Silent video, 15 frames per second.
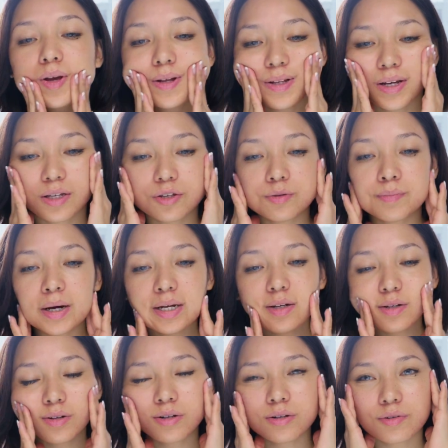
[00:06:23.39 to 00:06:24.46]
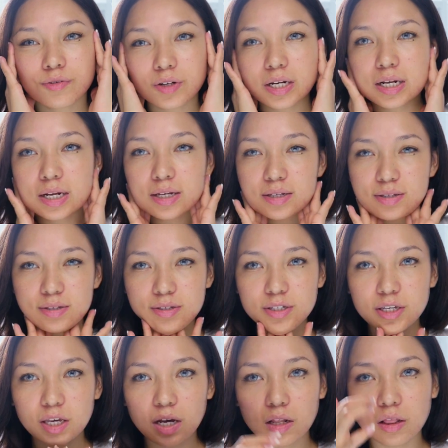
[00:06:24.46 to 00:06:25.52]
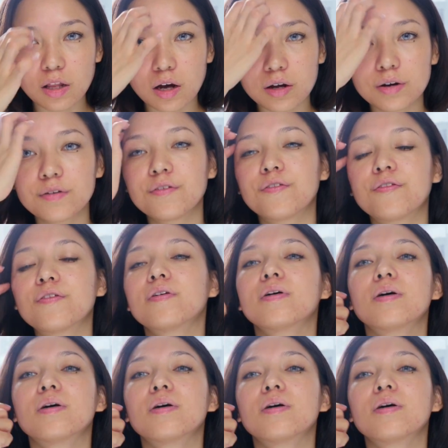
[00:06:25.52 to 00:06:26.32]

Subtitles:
Now you might not really see a lot of